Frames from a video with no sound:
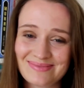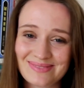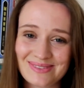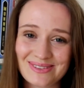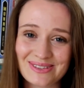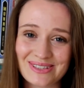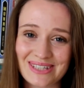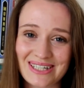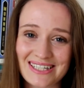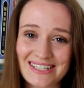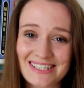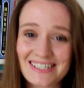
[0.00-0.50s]

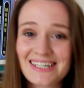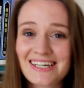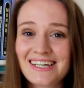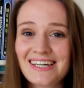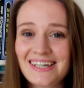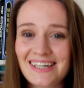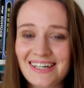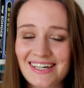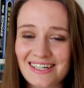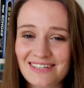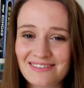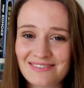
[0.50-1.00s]
Right,
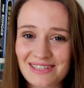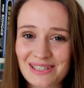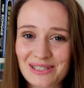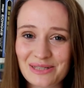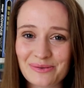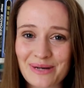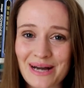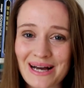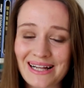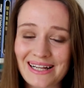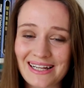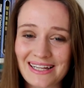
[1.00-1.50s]
hopefully
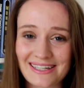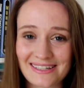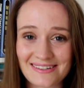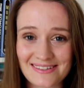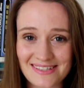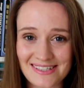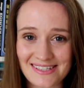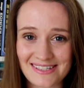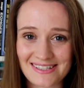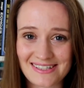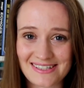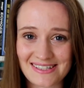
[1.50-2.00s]
you're well and I'll
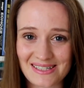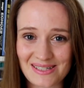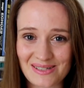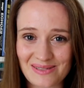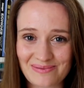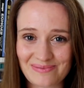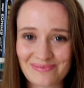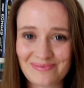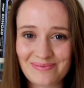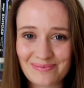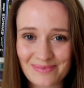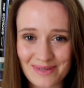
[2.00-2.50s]
see you
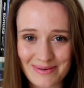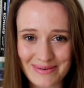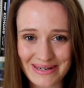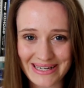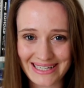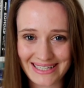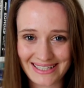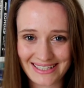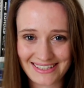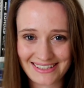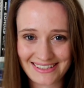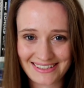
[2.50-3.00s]
soon. Bye
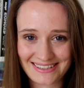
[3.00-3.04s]
bye.